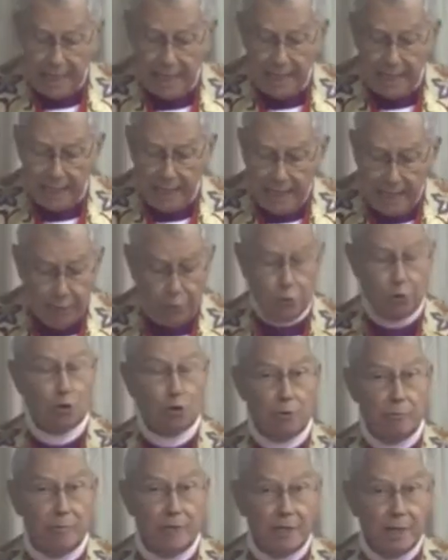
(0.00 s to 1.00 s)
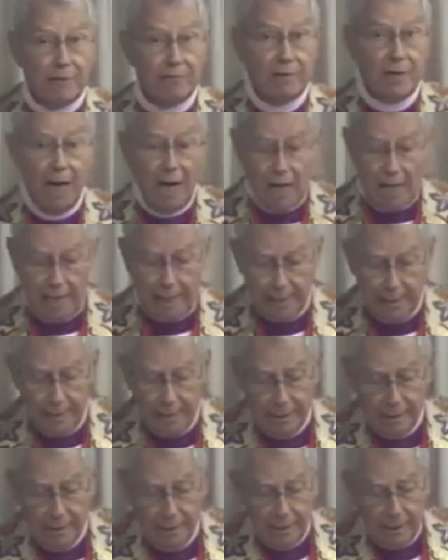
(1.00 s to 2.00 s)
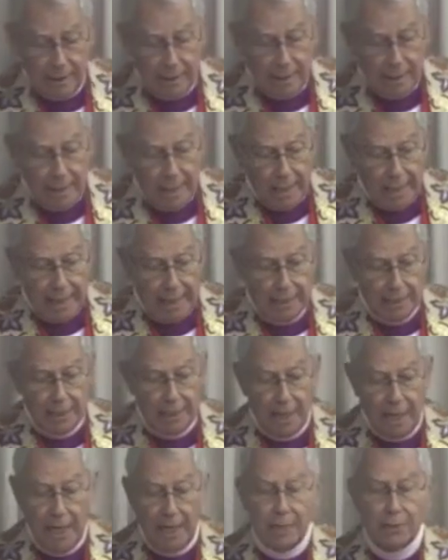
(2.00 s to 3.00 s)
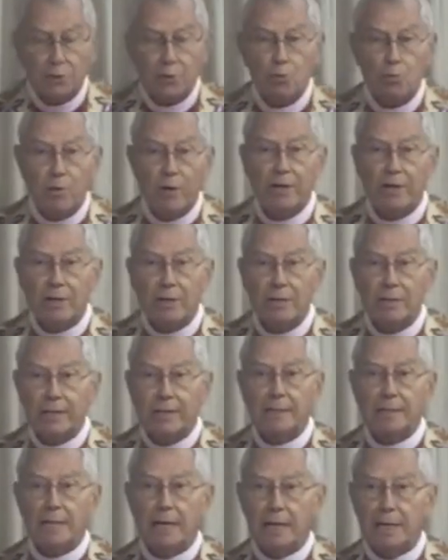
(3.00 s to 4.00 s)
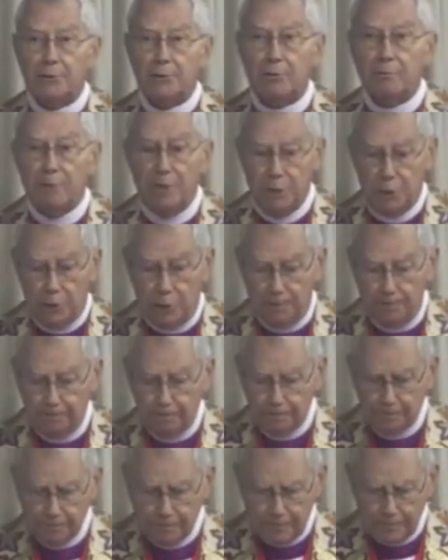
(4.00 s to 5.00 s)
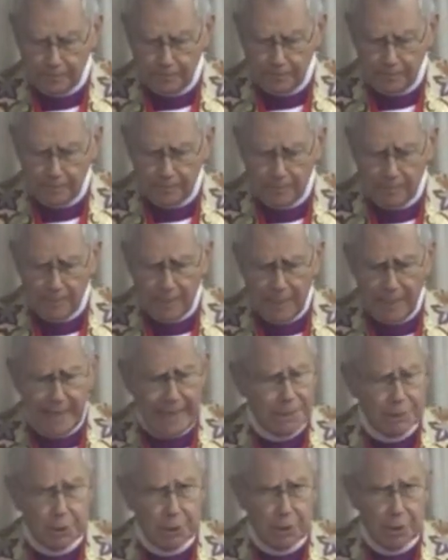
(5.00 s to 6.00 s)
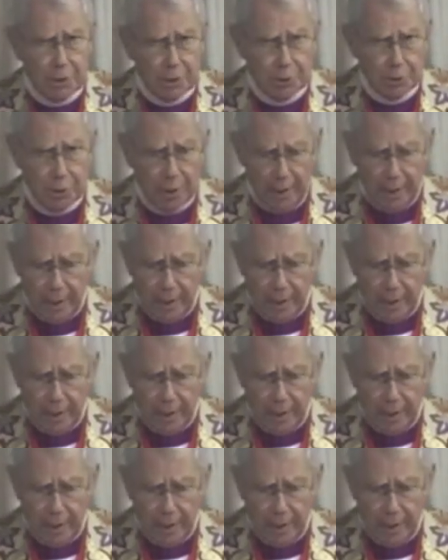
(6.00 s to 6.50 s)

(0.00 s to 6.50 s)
an instrument of God and God's will and God's mission. In Exodus,